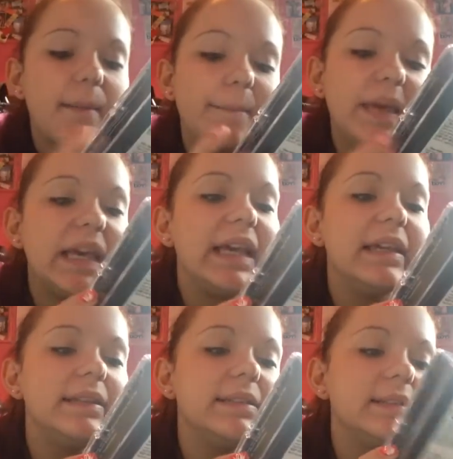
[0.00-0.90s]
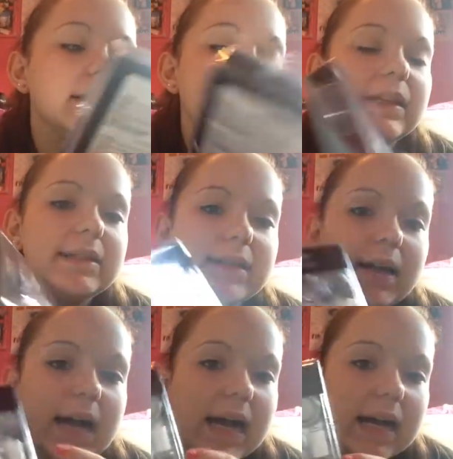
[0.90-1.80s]
beads and
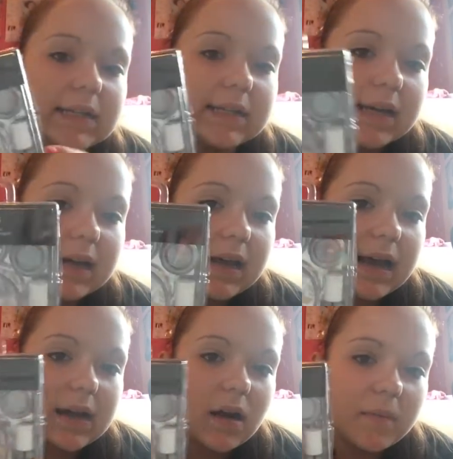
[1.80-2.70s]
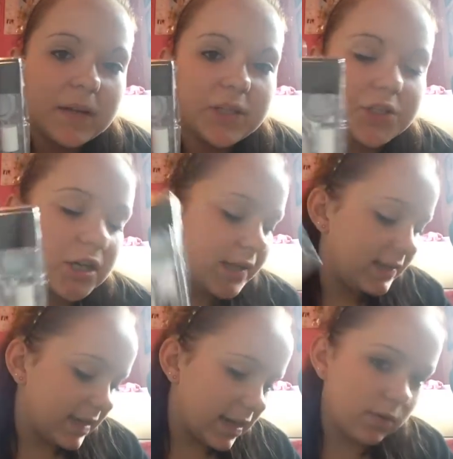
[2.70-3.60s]
glitter, and I can't wait to try
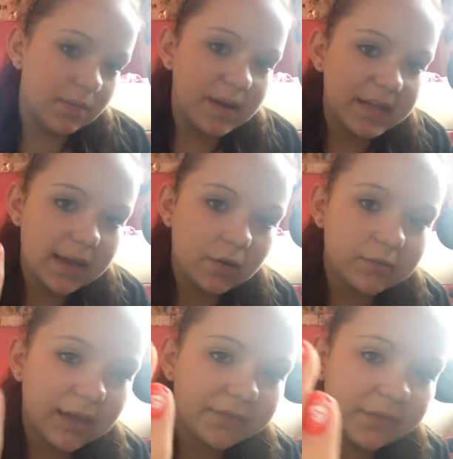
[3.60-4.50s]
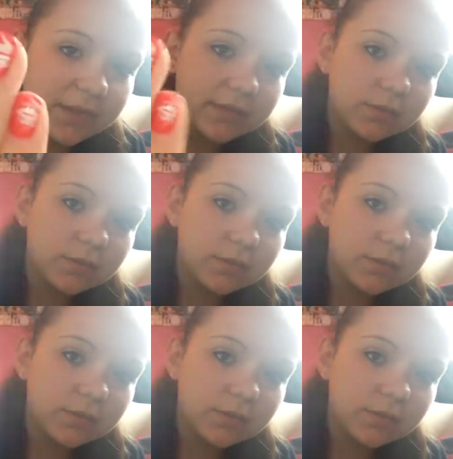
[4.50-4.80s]
this out on my nails after this